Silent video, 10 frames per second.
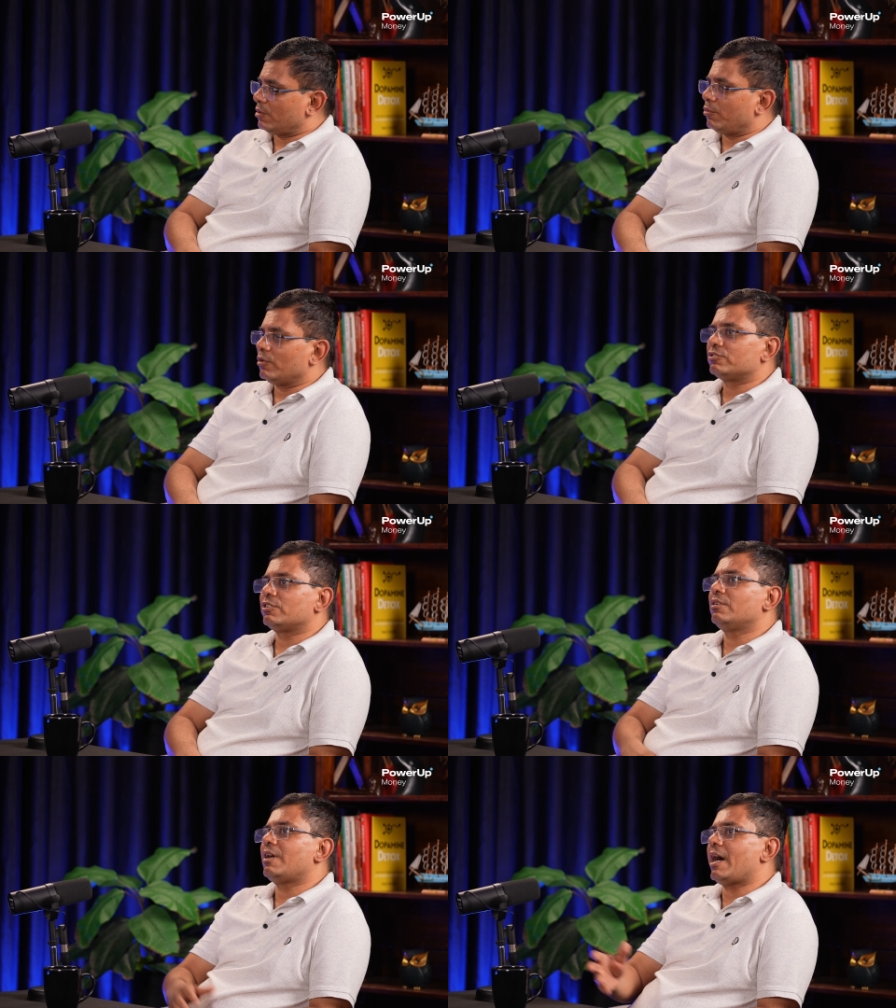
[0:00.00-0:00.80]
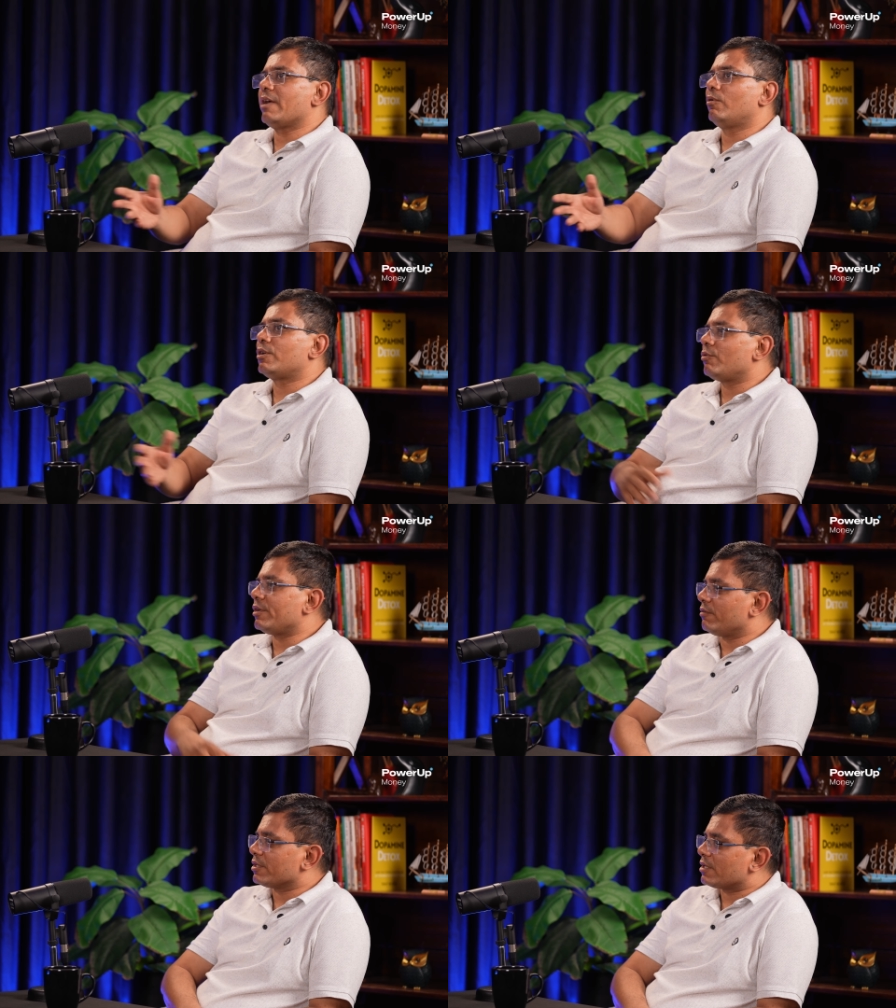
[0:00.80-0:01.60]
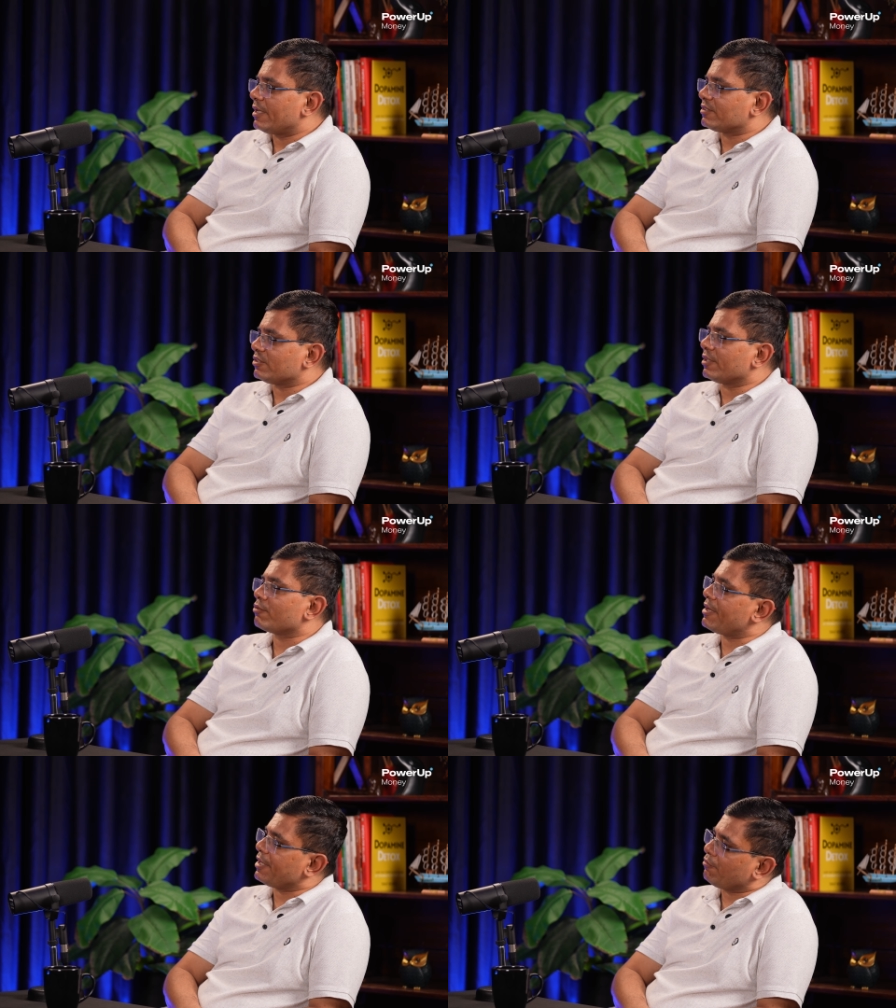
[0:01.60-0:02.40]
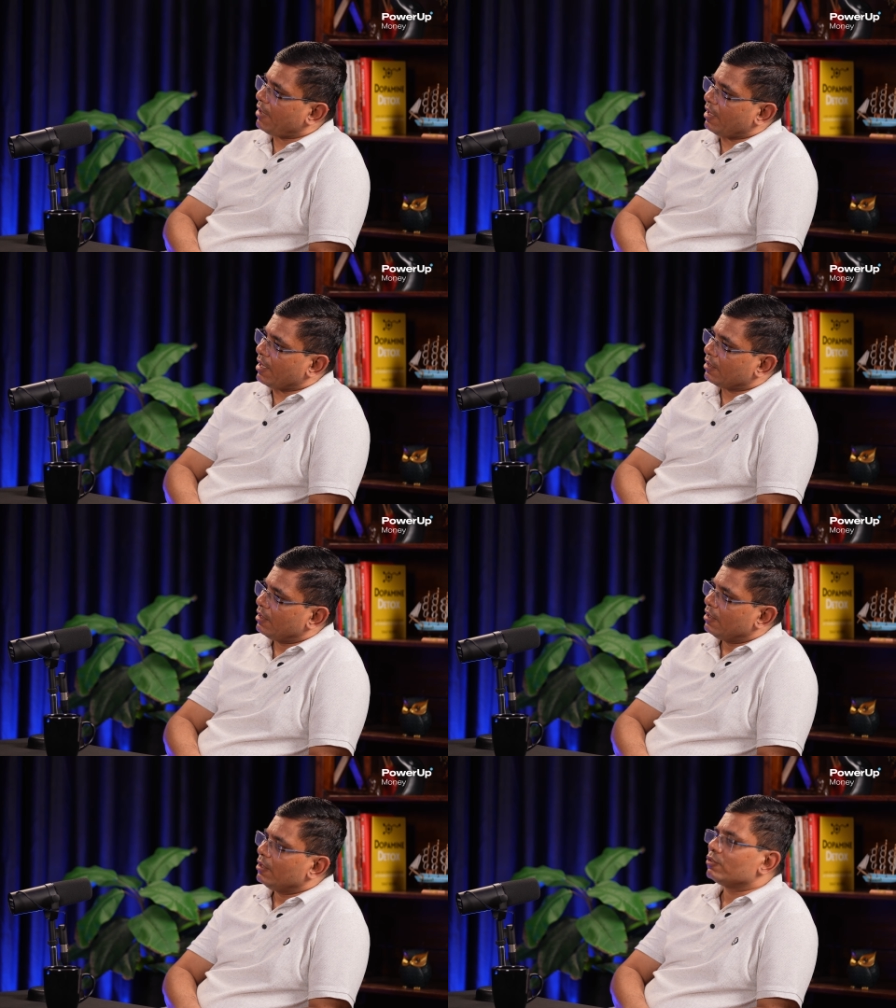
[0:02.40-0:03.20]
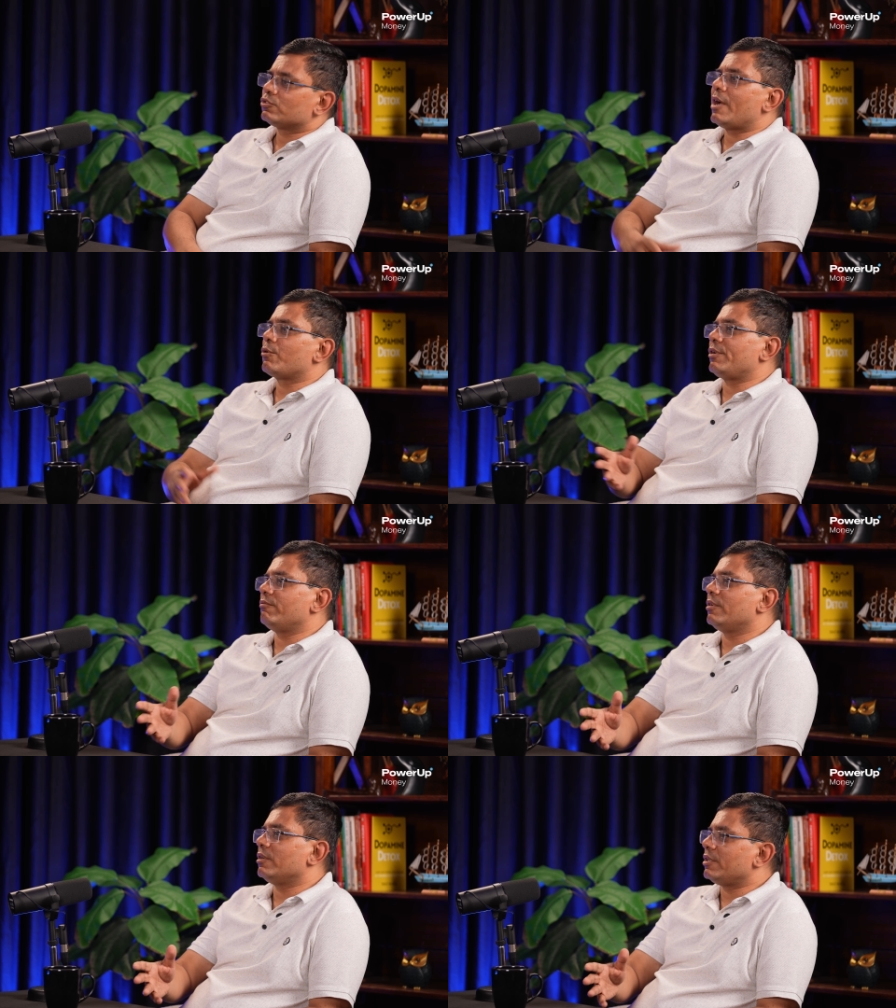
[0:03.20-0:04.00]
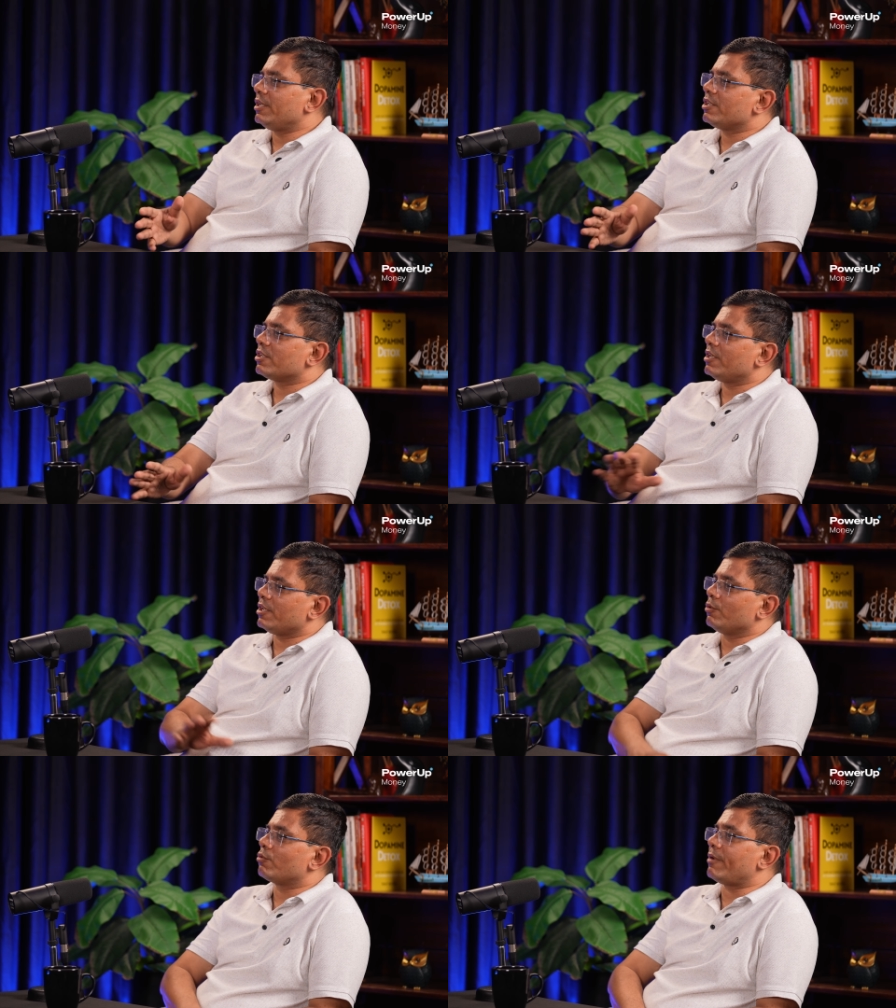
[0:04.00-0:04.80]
suppose I want to invest, let's say 25 lakh. So I have to initially give